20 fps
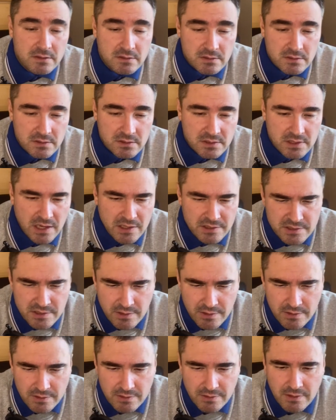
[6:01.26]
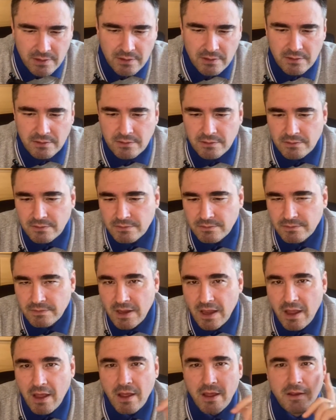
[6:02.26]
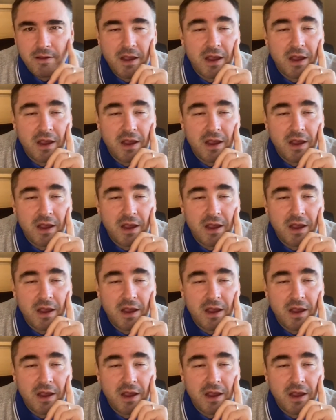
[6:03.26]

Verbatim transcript: Sounds good. Uh, I,